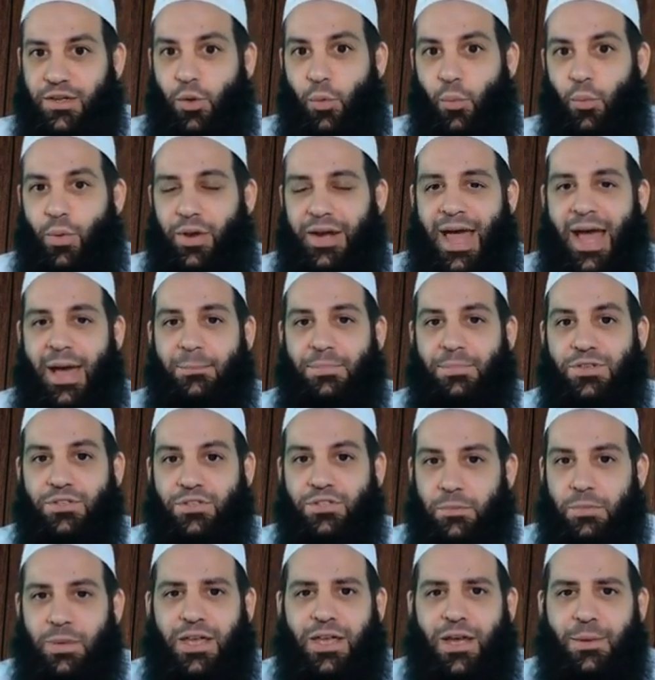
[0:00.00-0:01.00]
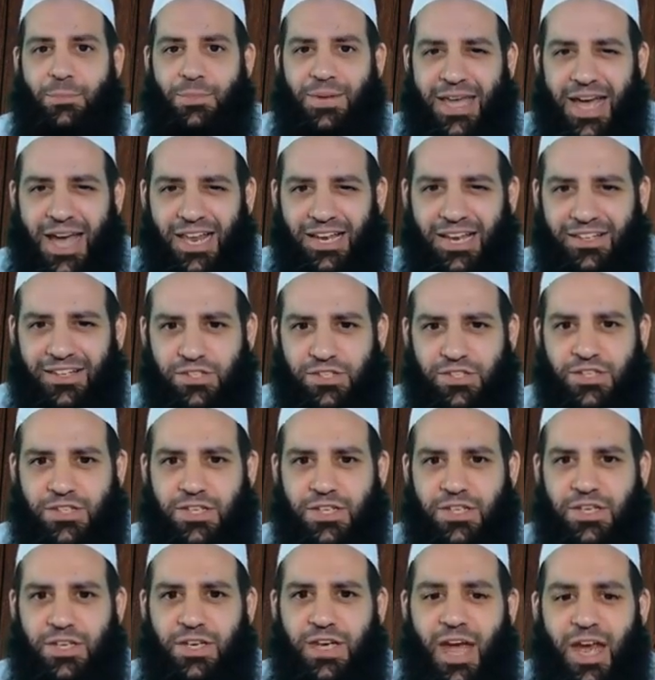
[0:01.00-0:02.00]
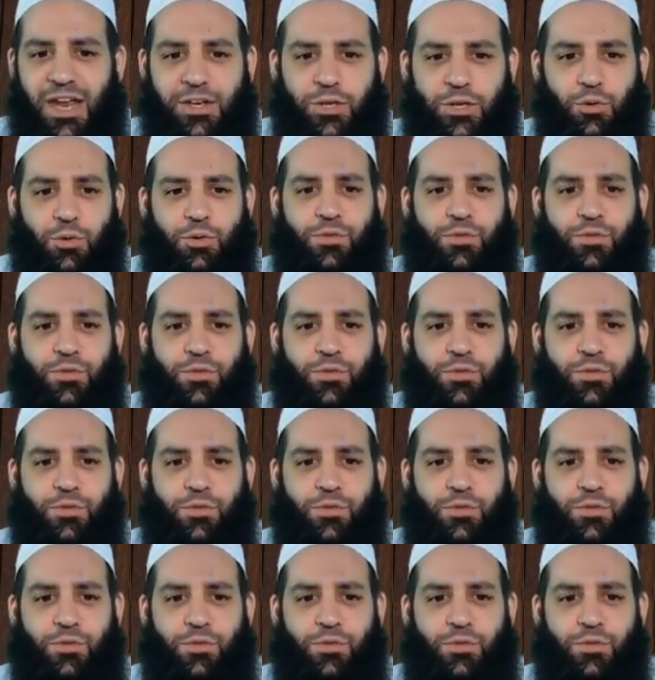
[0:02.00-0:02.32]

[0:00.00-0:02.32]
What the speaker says: what happens, you become careless and you'll